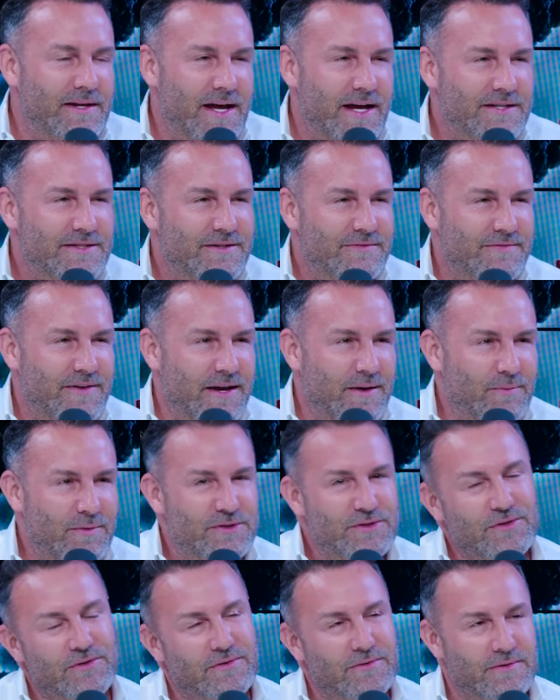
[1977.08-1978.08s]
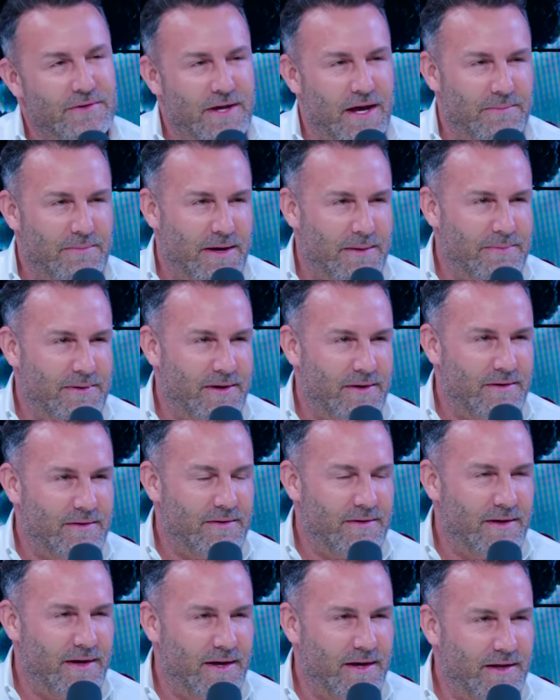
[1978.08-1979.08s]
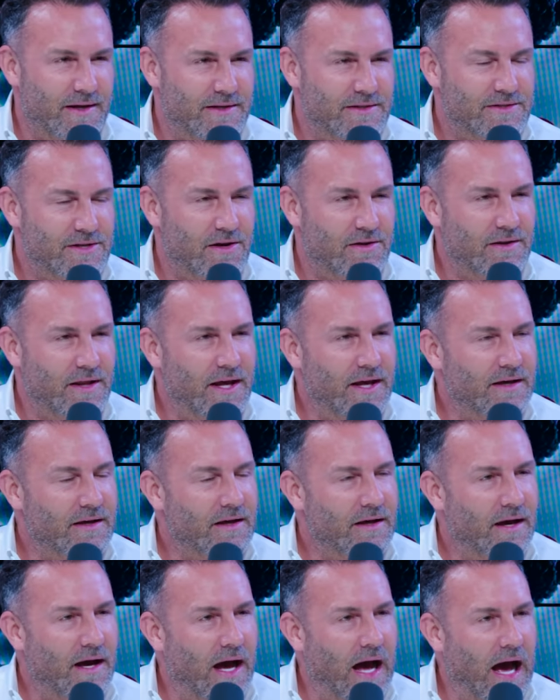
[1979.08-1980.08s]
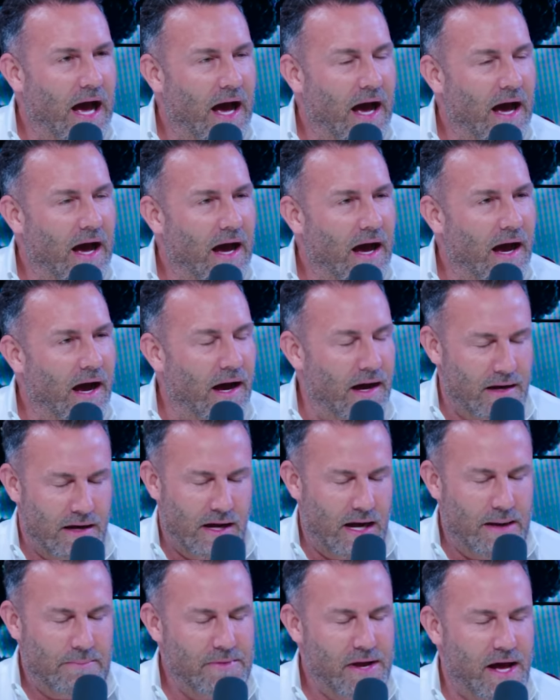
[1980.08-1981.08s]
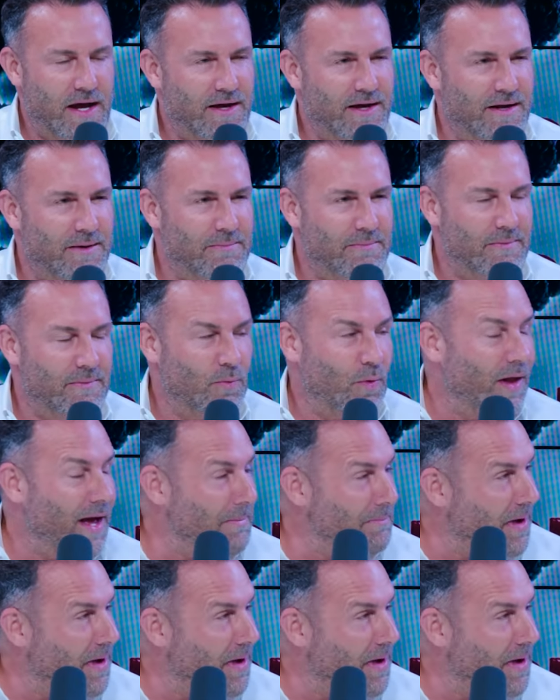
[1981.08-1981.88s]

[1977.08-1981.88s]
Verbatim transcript: next event, which will come up here uh, in Salt Lake, I'm not going to, well, I